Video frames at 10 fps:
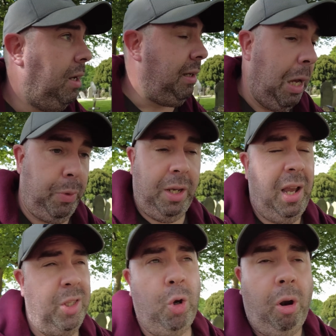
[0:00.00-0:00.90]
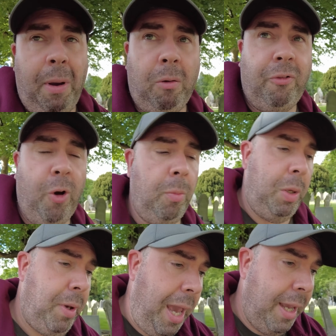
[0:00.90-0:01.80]
Now, you can't talk about Reform
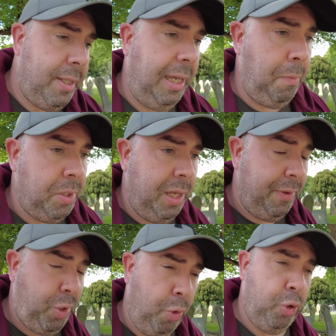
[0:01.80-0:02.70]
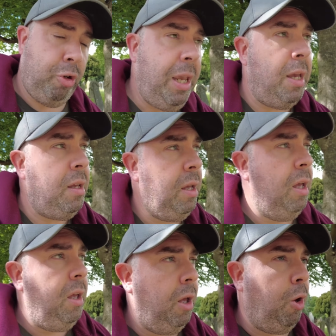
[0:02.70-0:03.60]
UK, it seems, in this country,
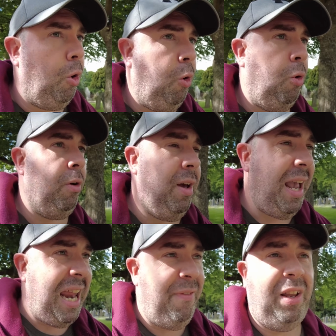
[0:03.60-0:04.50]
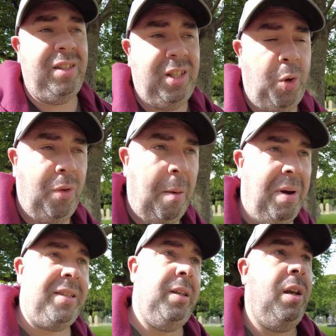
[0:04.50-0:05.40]
or anything to do with that
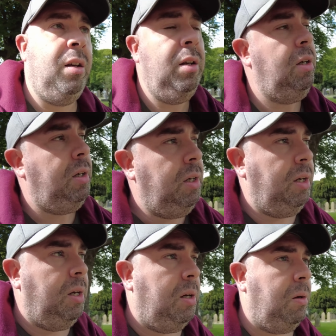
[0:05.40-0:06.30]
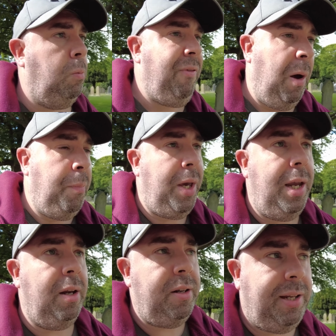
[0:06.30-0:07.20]
matter, without
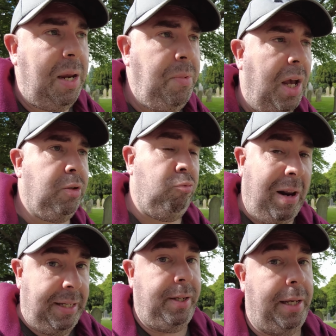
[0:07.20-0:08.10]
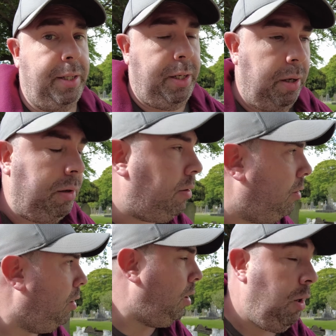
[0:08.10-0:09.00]
being deemed as racist
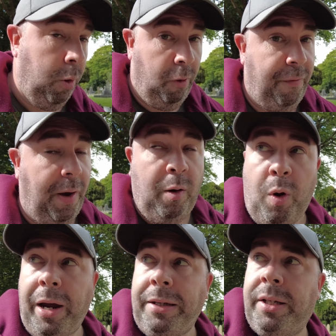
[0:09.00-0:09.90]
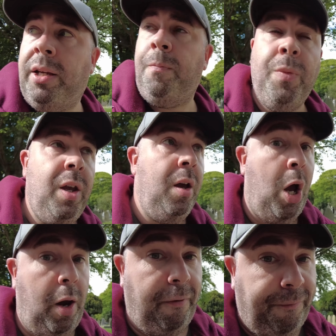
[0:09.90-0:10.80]
or far right
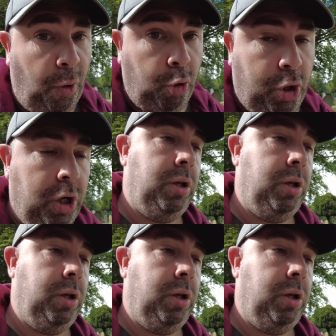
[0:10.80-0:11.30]
and a thug.